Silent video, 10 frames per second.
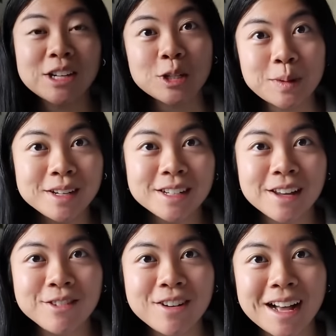I just wanted to
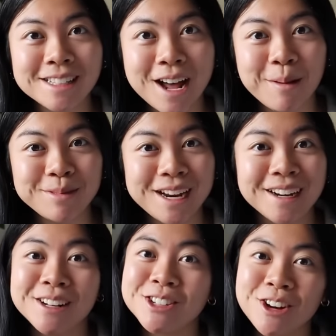give you guys an
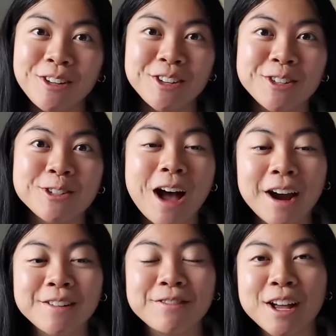update and show you
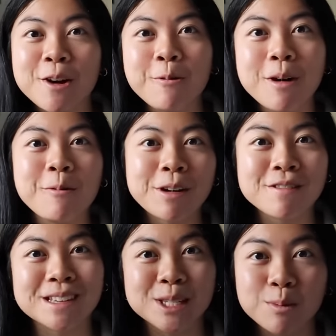kind of like what one
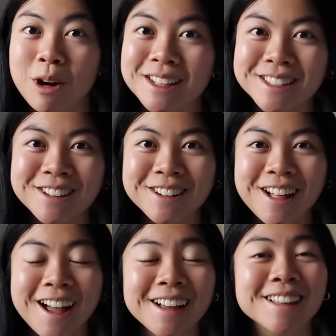of the spreads look
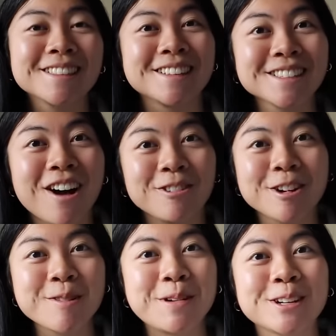like. This
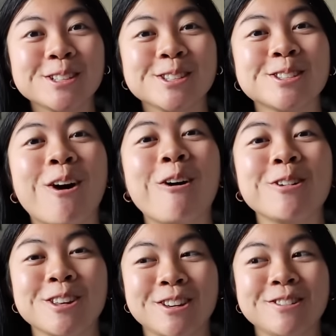coloring book is
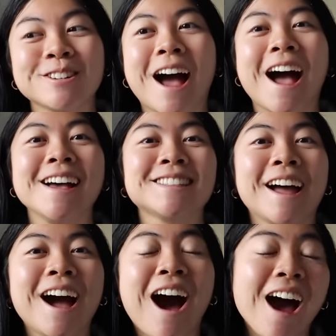so cute guys
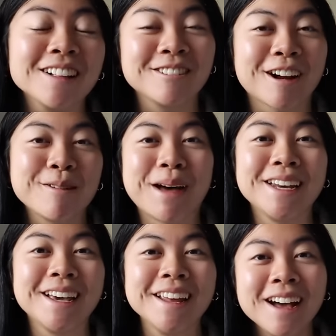I highly
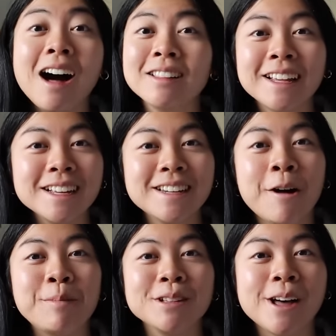recommend it. I'll link it
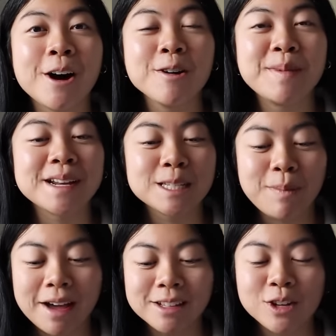down below but it's
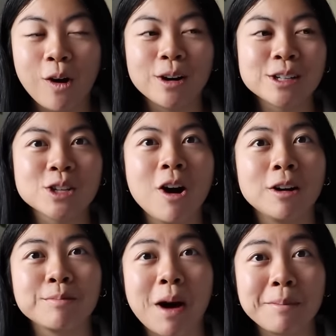by this artist
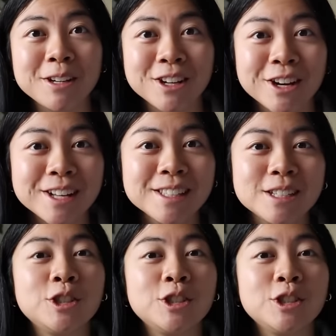called Bobbie Goods.